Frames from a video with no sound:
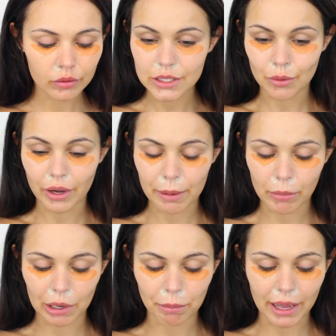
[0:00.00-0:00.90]
So I
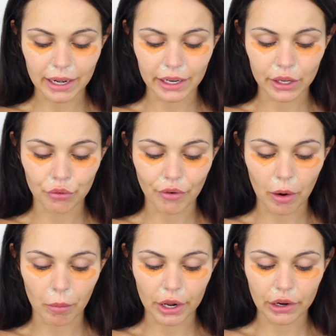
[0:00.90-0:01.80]
get mine mainly
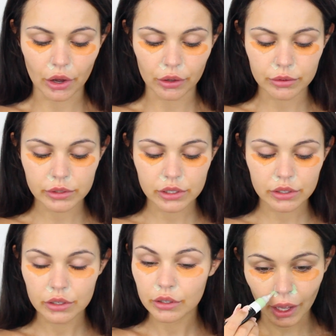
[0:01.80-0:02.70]
around my
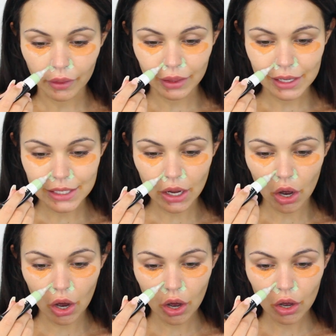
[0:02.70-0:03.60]
nose. And these
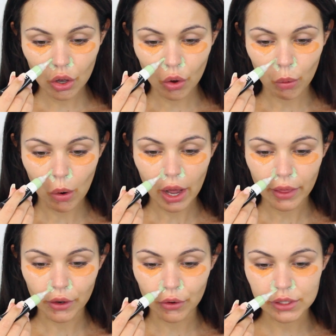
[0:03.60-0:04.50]
are
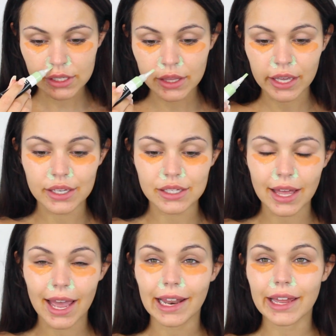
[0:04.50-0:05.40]
they're not as thick as
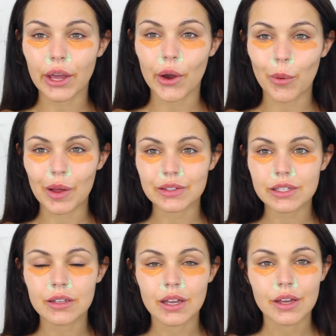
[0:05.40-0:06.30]
the LA Girl
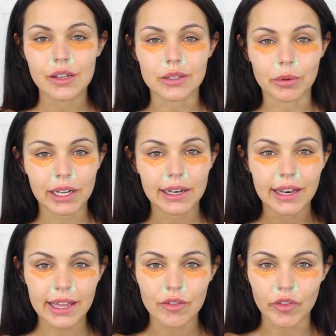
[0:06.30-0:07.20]
ones. So I'm going
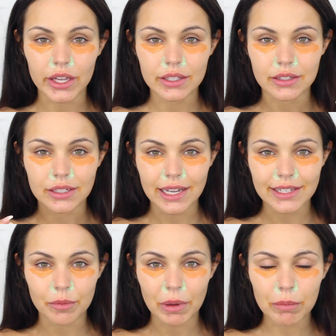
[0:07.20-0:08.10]
to leave it to
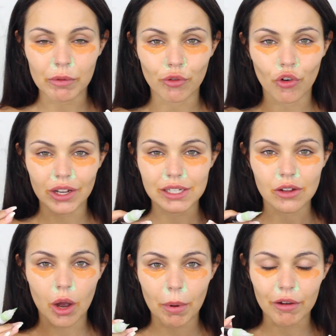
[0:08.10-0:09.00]
set a bit before I
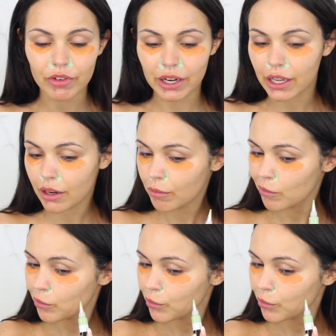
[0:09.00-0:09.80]
start buffing it in.